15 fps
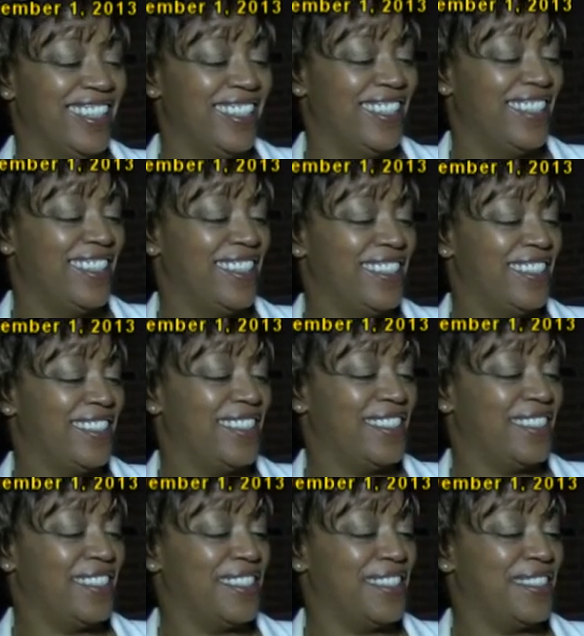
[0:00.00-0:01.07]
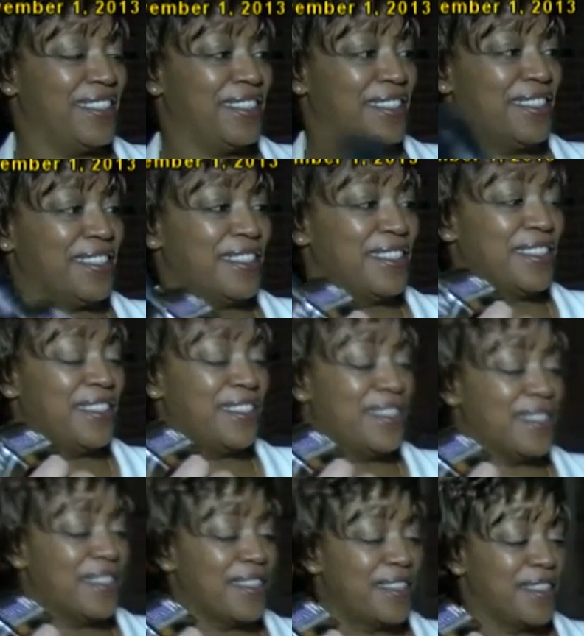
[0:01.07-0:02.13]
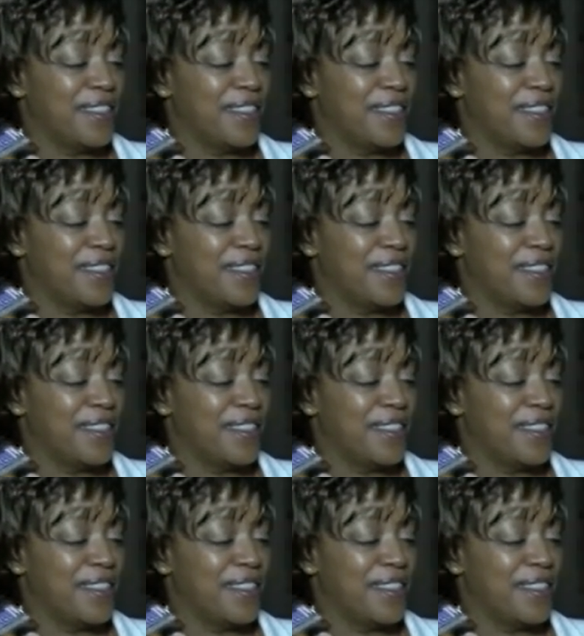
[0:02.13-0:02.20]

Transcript: The person shown says nothing.